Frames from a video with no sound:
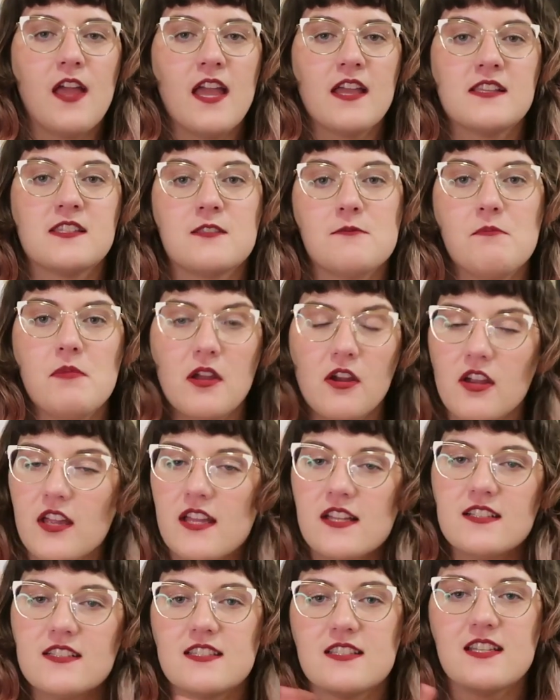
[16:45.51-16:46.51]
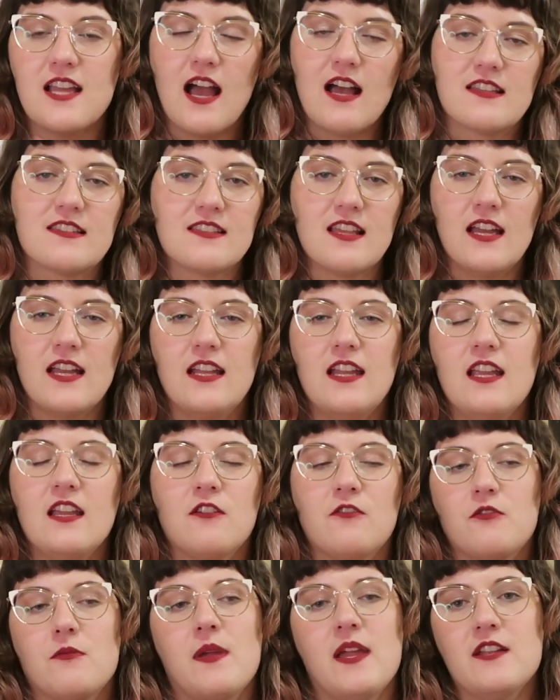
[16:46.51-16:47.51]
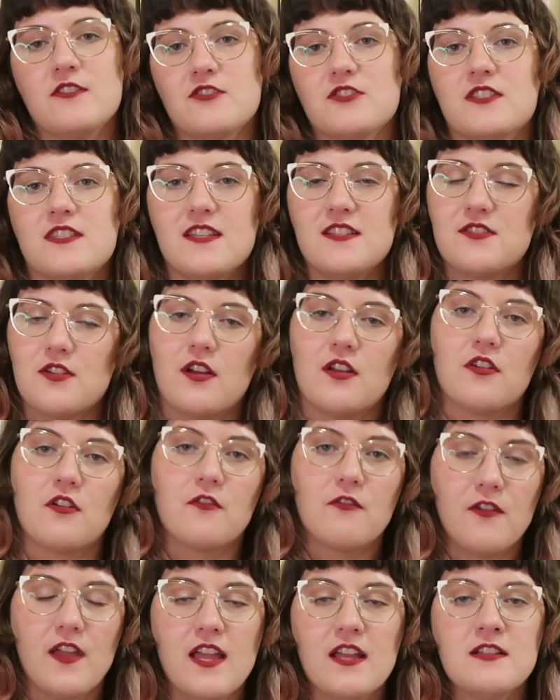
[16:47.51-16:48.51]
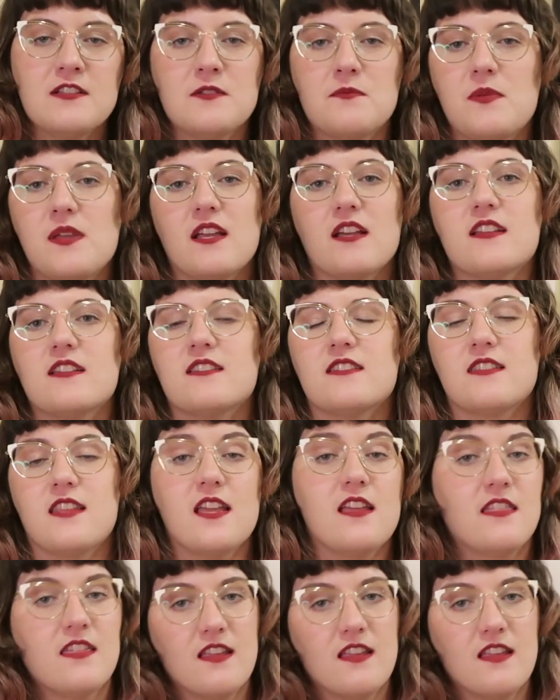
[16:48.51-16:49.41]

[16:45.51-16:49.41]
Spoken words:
experienced gaslighting from agencies or other fans because they